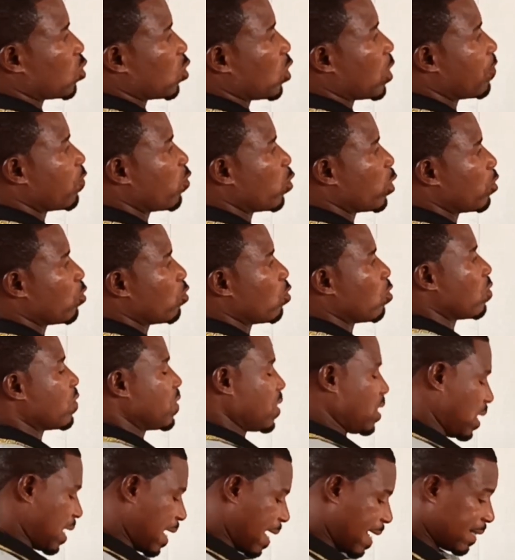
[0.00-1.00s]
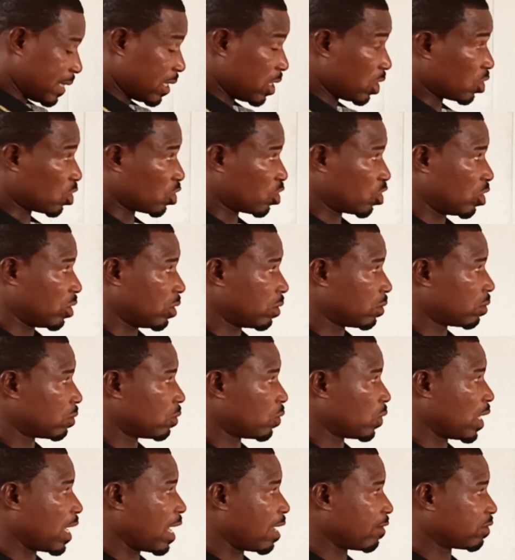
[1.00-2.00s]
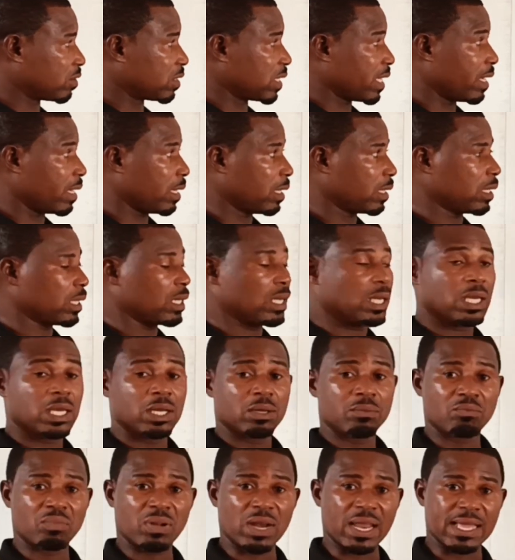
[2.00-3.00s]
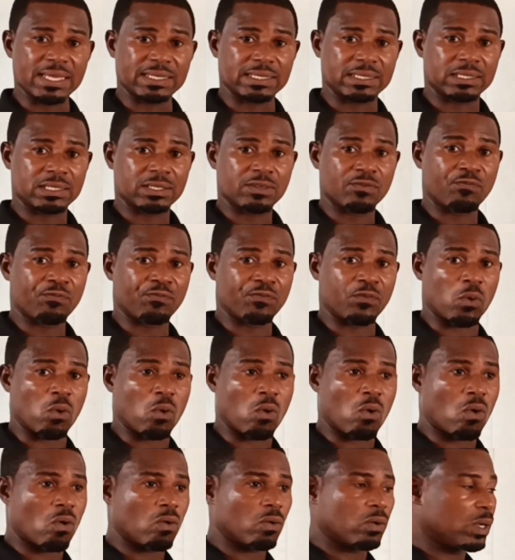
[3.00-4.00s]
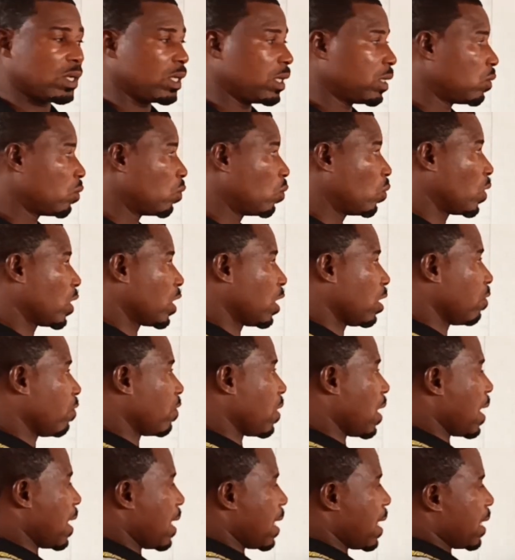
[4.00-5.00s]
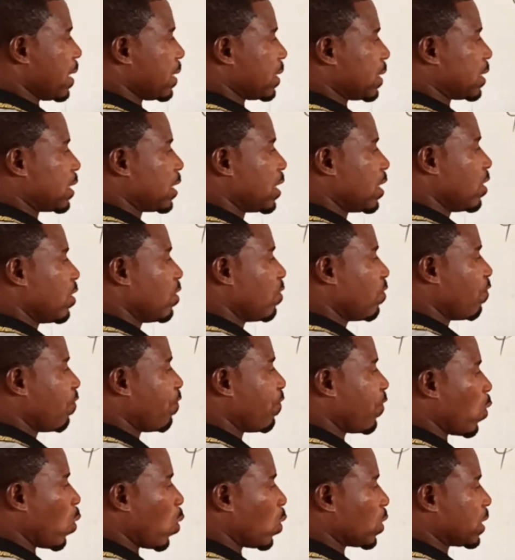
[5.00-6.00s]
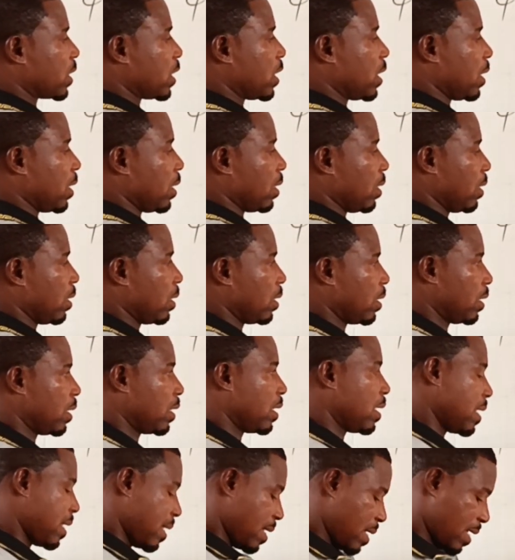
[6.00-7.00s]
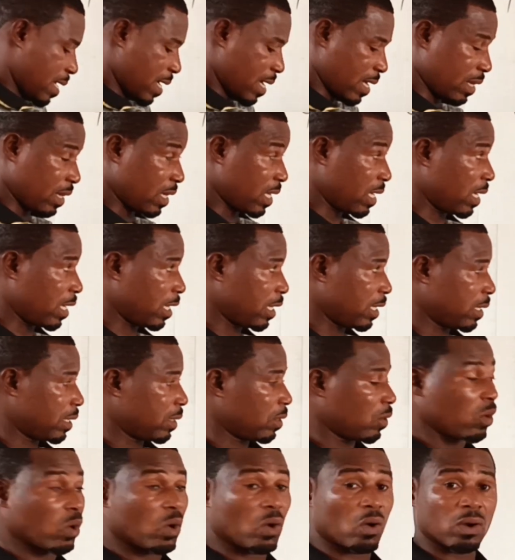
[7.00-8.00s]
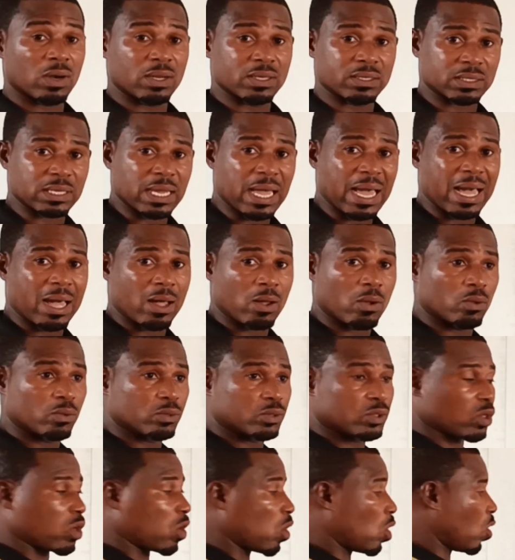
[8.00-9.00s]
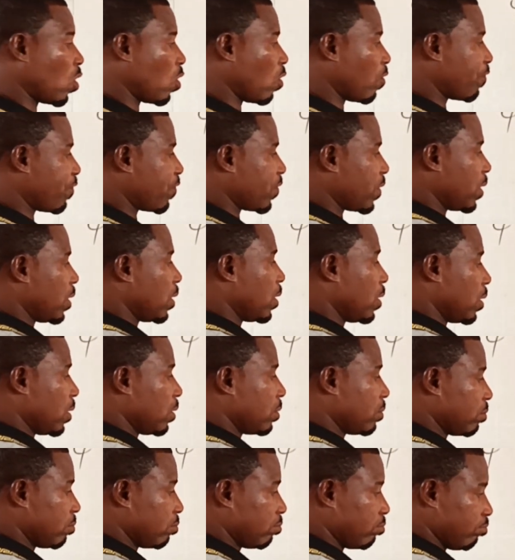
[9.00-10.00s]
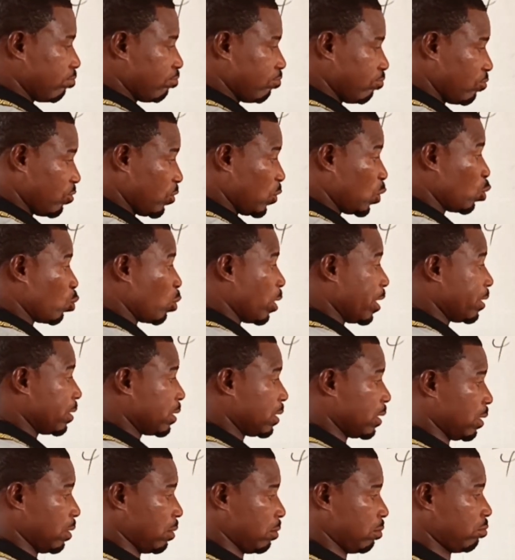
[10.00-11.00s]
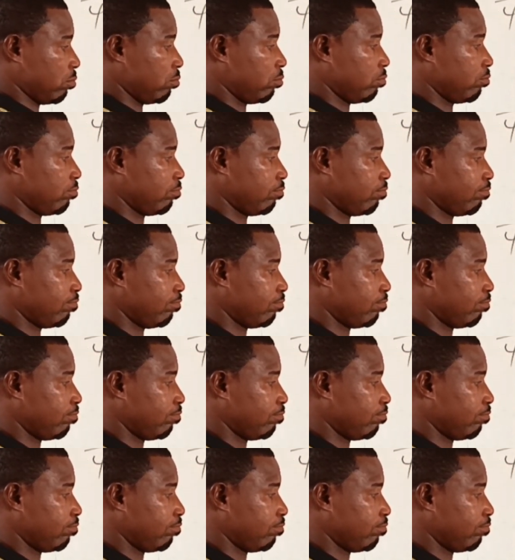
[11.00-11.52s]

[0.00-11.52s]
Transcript: And so if we do the addition, we have 10 plus 4 will give us 14. And then all is out of 20.